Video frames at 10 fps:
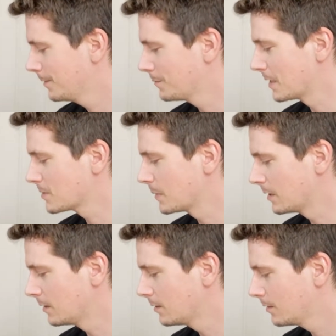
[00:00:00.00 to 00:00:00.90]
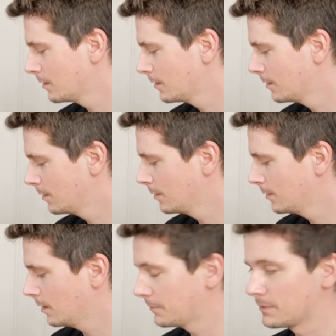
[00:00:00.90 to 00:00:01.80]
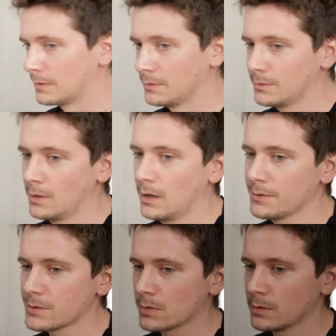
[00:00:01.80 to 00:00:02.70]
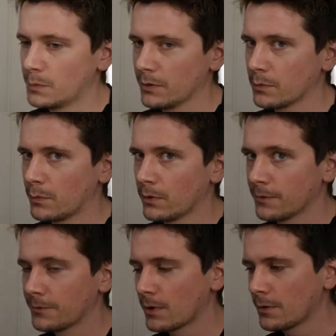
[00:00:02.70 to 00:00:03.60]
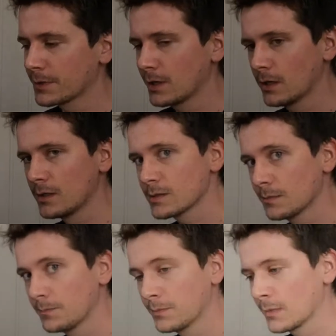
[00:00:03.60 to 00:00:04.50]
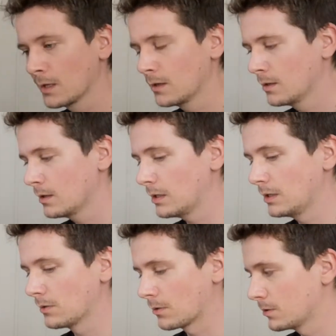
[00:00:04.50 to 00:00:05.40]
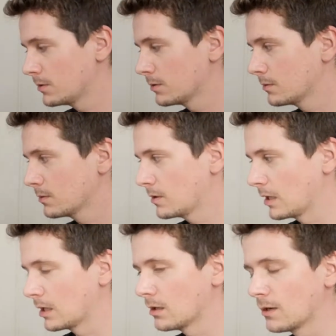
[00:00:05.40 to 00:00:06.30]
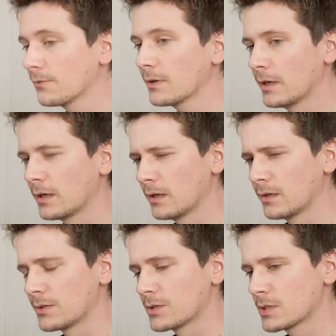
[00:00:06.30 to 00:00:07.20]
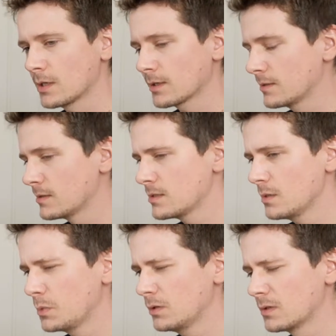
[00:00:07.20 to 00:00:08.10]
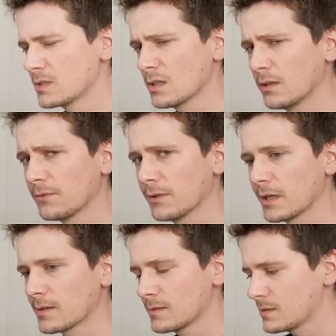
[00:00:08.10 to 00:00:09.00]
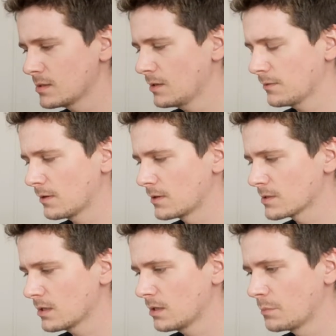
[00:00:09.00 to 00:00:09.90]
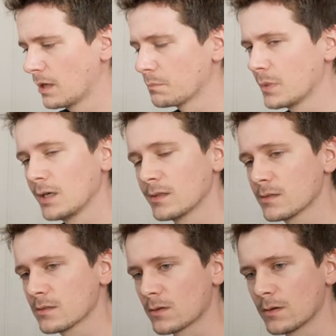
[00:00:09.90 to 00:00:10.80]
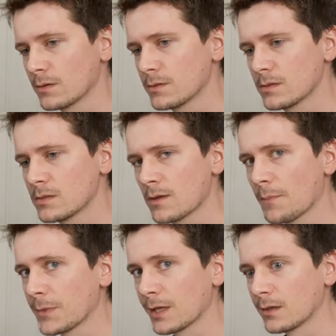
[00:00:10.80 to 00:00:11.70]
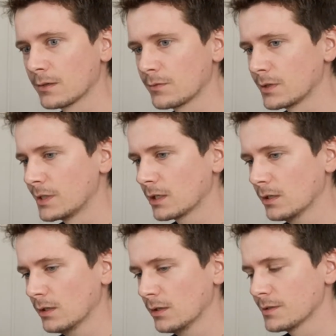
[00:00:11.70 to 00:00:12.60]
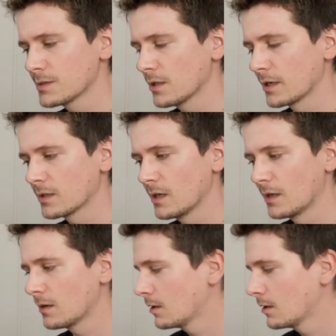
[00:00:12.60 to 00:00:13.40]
makes me have to unscrew the motherboard from the case in order to take it off and check the CPU itself, like see if there's any bent pins or something ridiculous like that